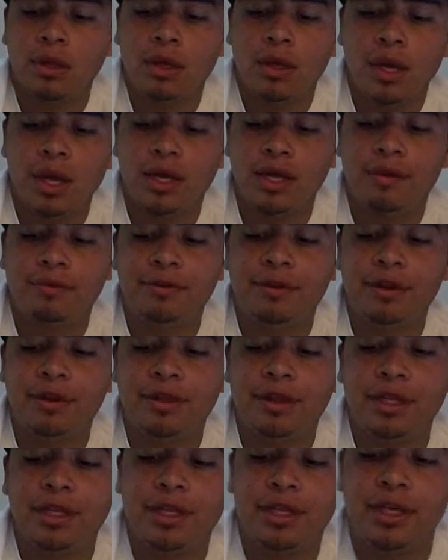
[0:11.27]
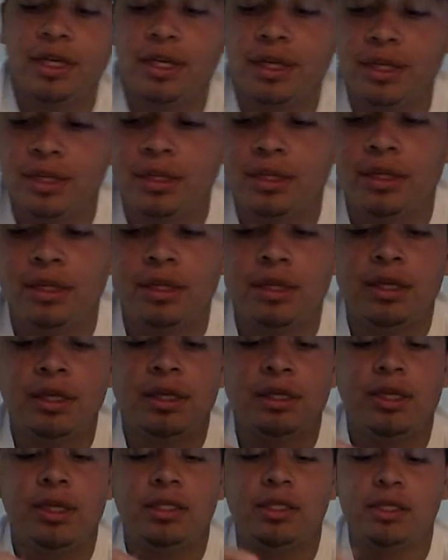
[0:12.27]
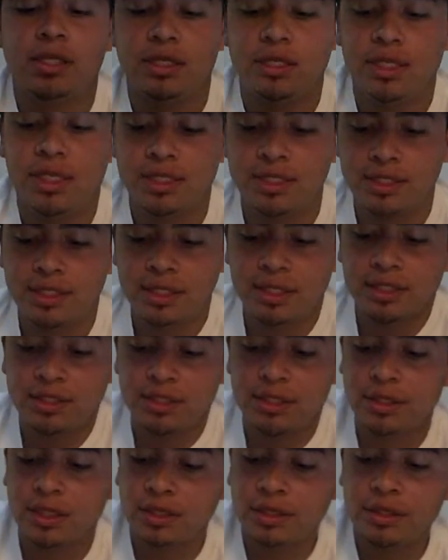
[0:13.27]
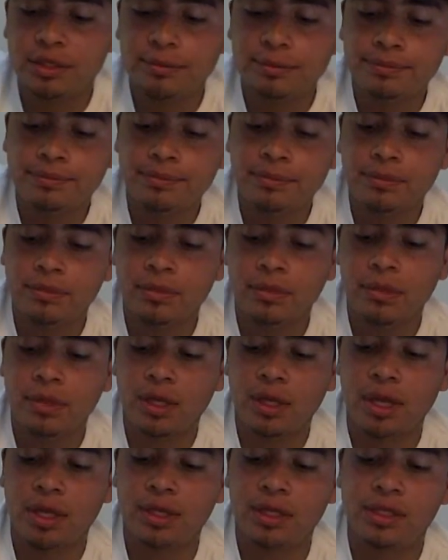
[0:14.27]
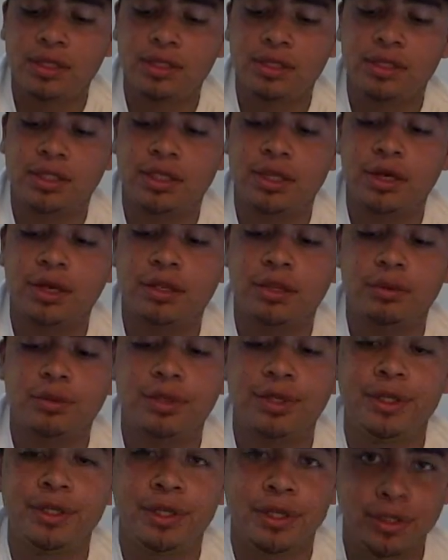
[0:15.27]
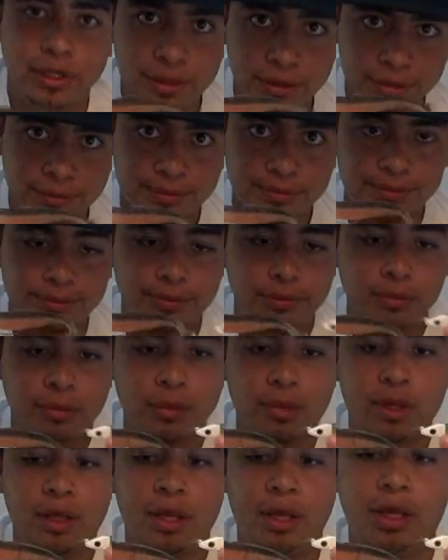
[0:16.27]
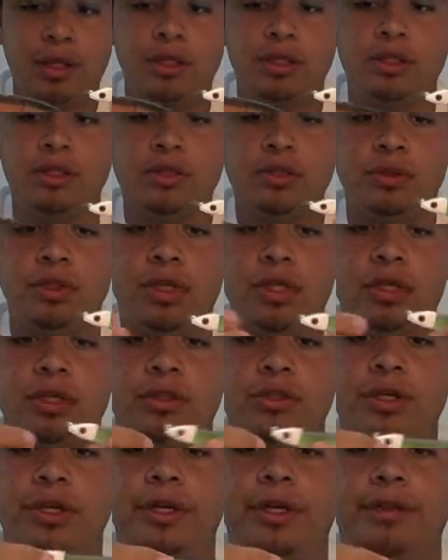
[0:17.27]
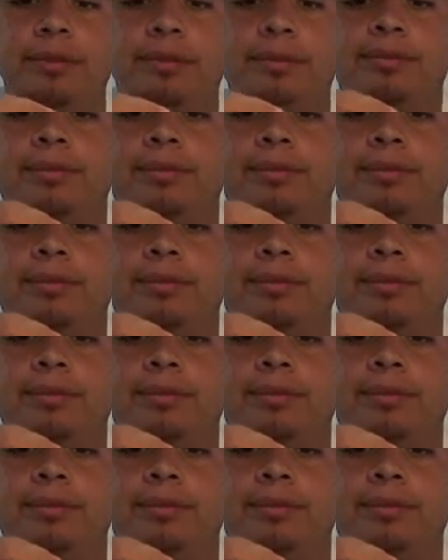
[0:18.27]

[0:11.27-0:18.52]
I have here the, uh, this is the Dead Sexy color, and this is the Halloween color. I got these two colors right here.